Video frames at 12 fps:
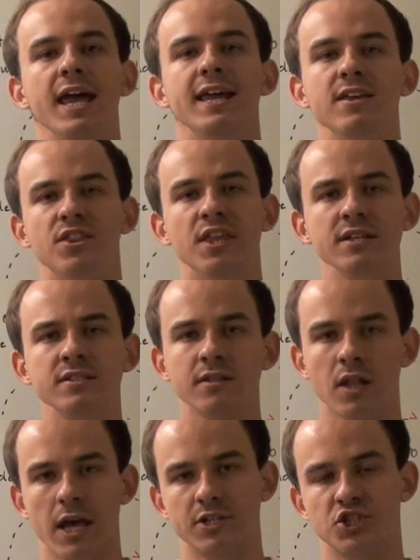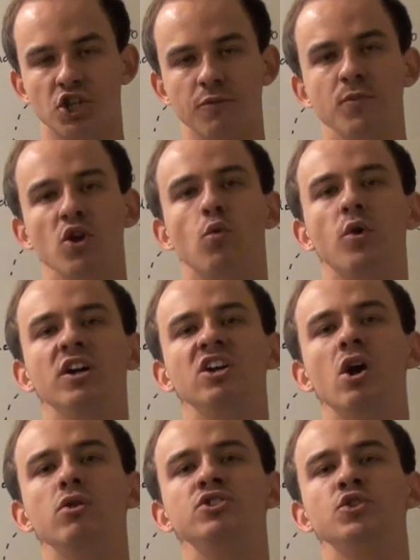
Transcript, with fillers: In this lecture, we're going